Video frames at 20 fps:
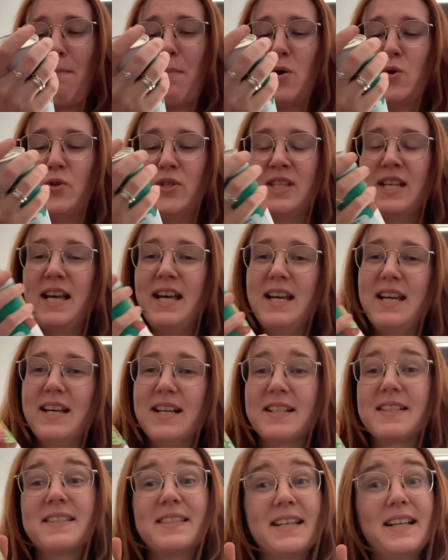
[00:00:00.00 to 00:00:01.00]

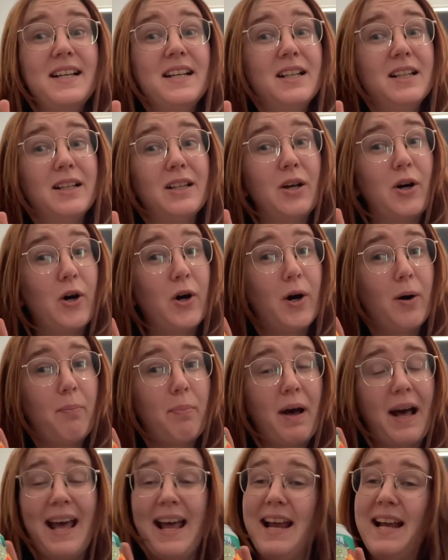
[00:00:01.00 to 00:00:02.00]
Mosaic single hop
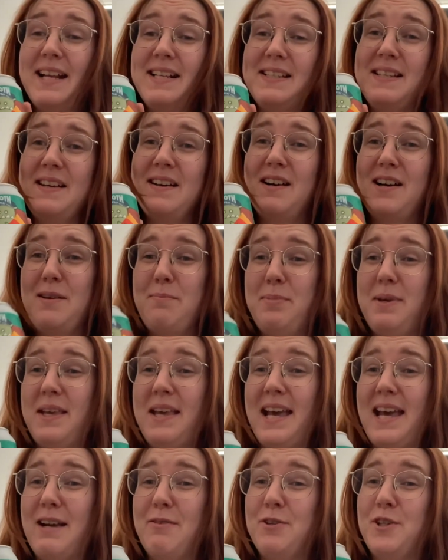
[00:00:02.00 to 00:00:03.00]
hazy
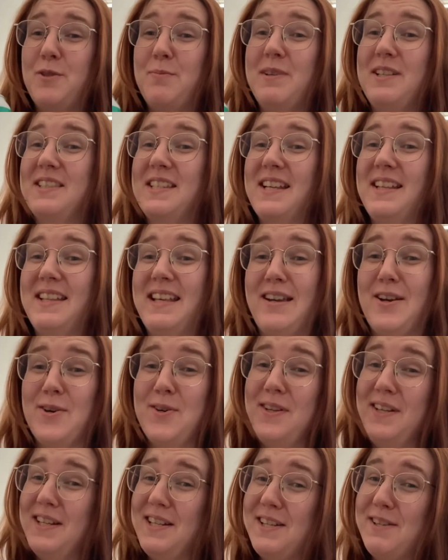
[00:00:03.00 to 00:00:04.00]
IPA, which means that they
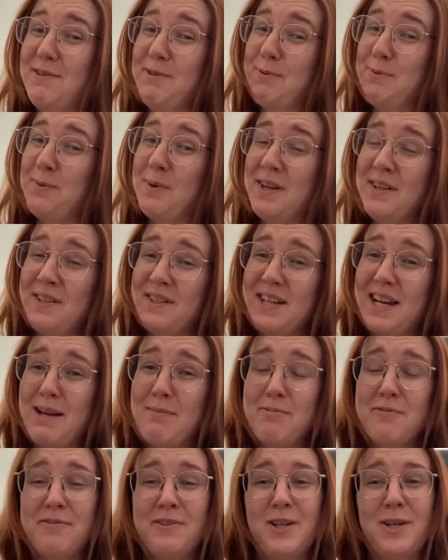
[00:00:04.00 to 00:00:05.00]
only use one
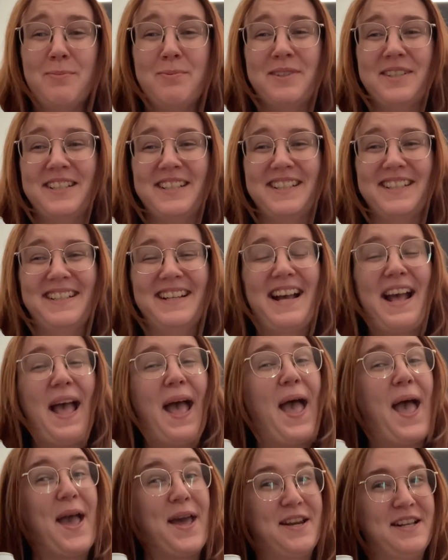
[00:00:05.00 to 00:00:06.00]
type of hop in it,
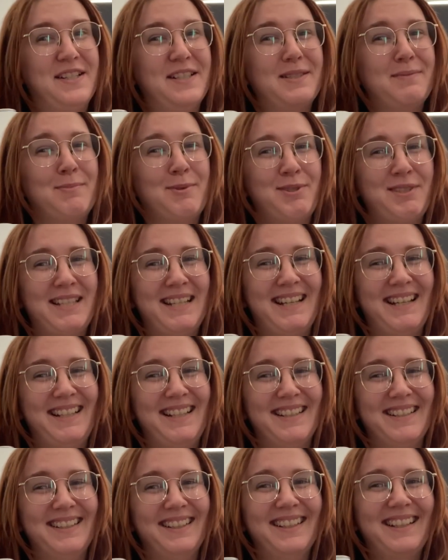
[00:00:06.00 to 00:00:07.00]
and it's
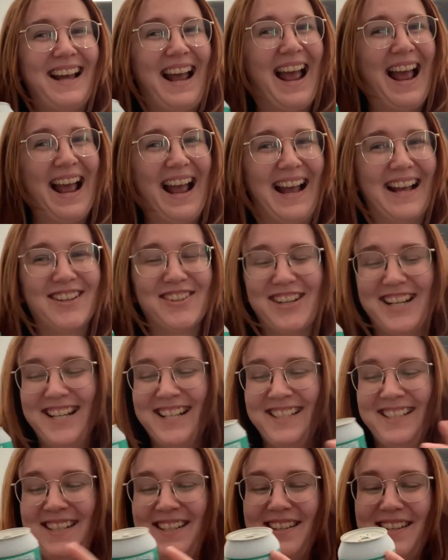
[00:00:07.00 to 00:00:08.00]
Mosaic.
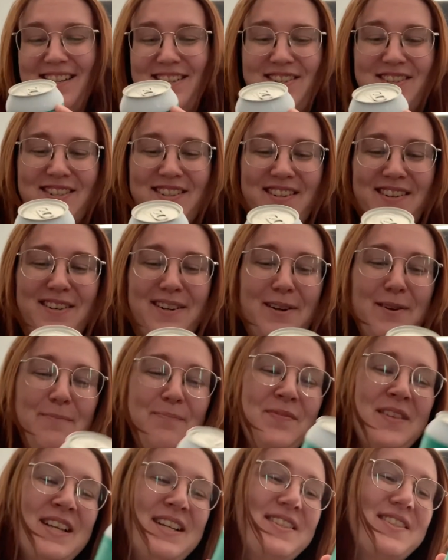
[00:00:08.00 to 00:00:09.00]
Crazy, I know.
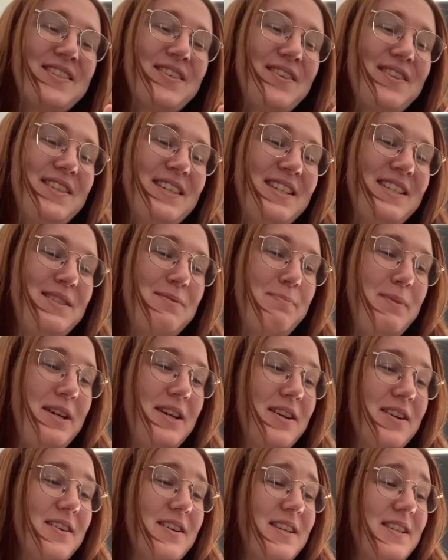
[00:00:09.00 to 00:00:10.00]
So this
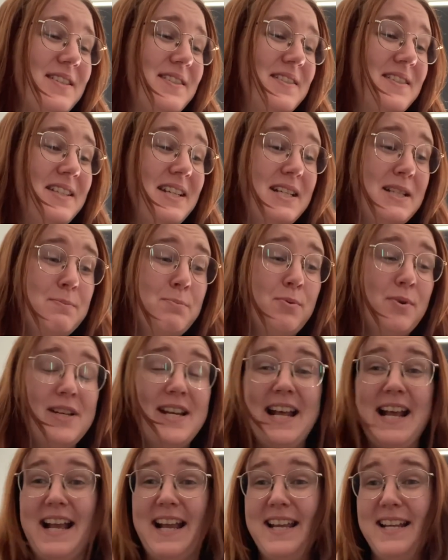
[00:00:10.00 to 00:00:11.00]
beer is 6.8%.
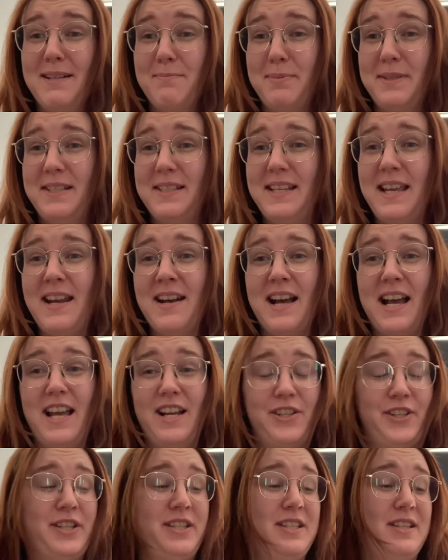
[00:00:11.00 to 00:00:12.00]
I
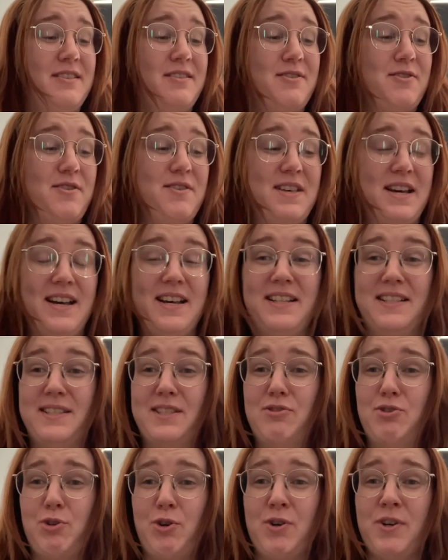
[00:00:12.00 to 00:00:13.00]
actually didn't know that.
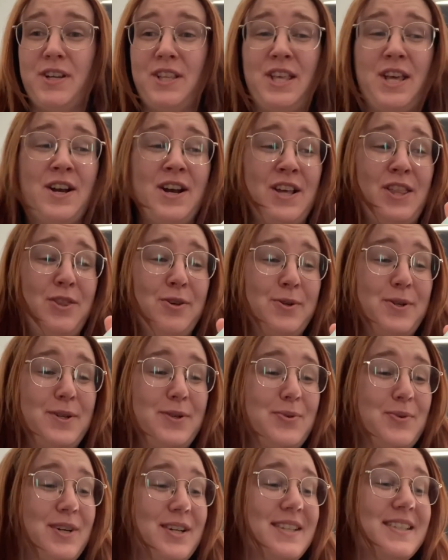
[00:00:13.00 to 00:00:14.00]
It's stronger than I thought
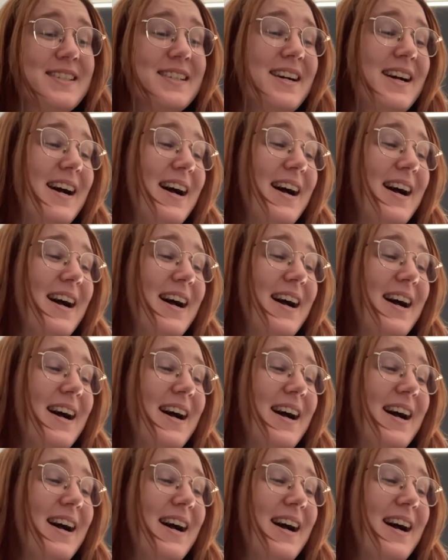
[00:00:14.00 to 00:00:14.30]
it was.